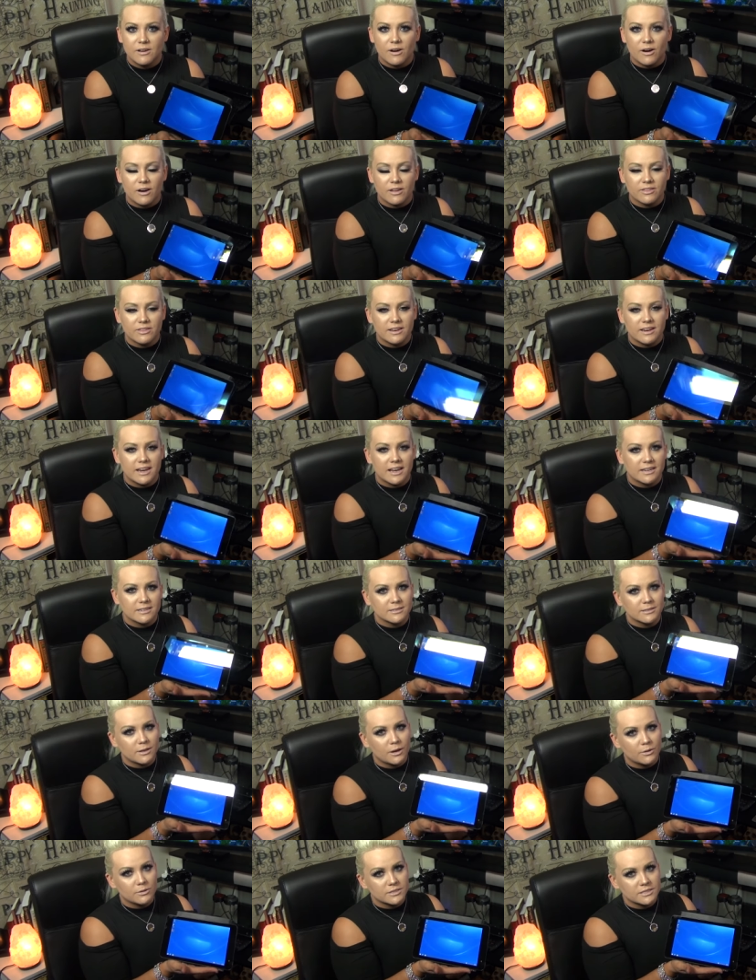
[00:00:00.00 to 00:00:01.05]
on the next
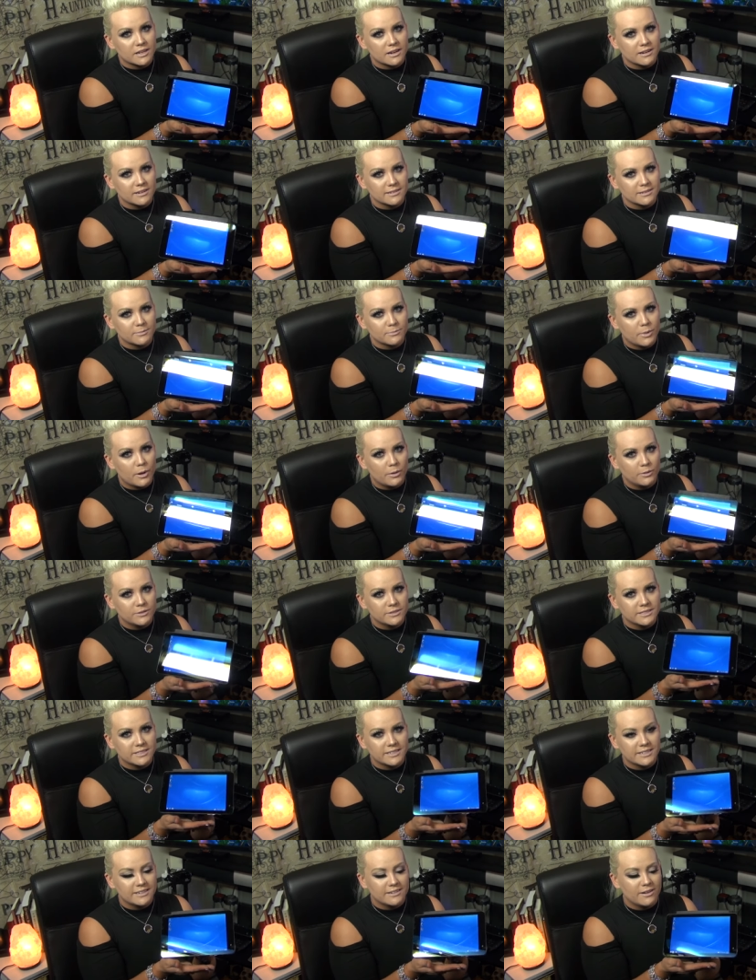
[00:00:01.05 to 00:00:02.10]
ghost hunt
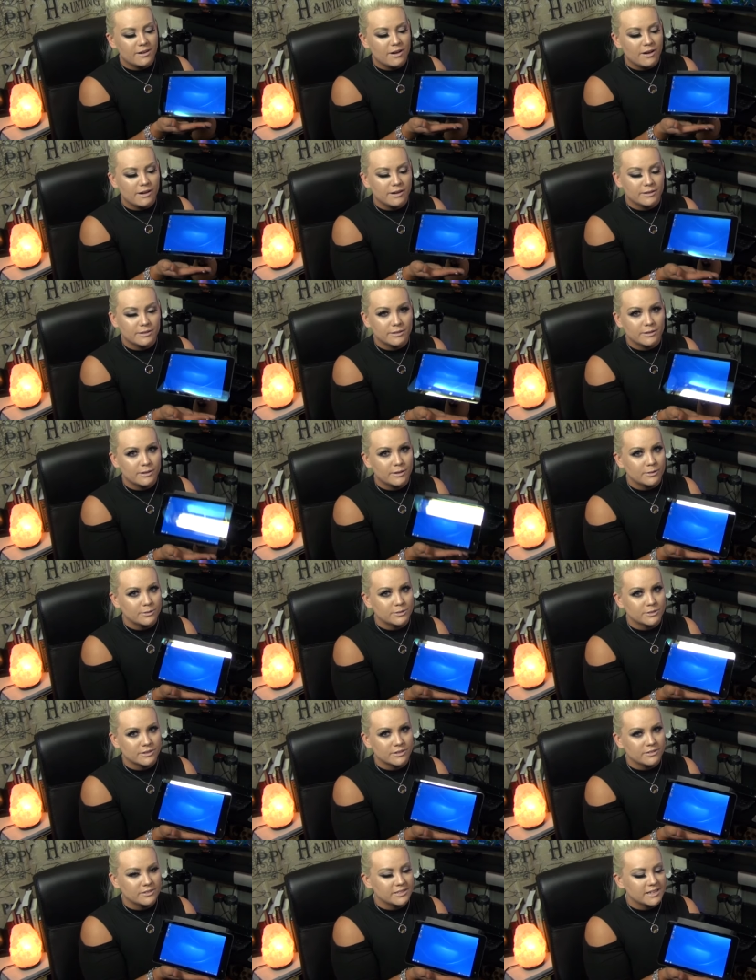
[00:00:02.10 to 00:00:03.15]
posted on
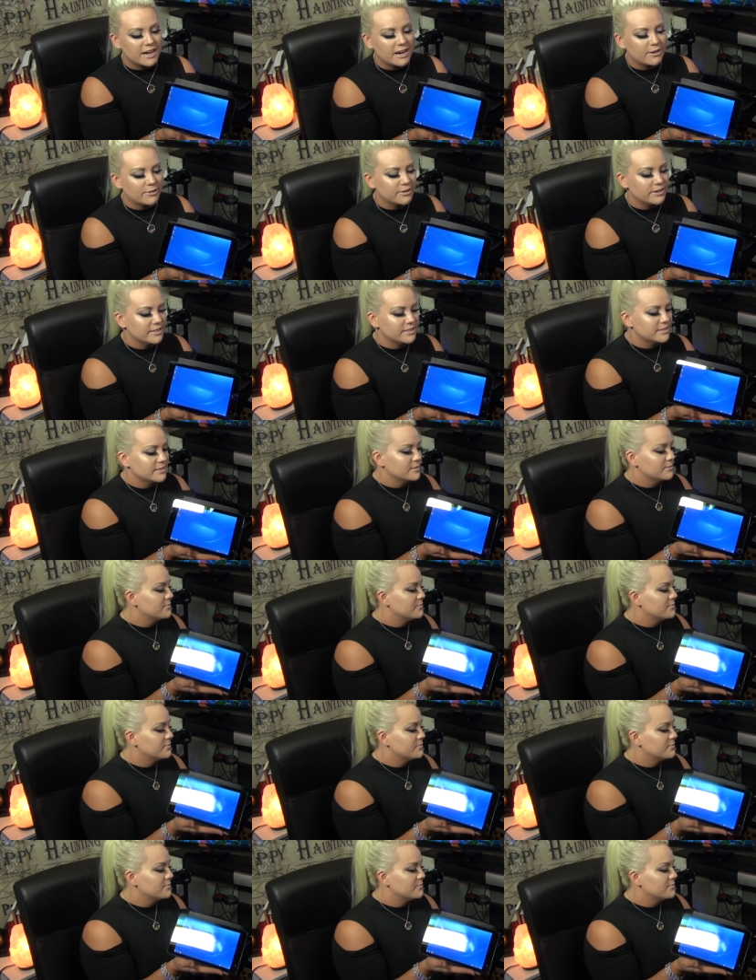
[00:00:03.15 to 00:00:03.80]
Ghost Girl Diaries.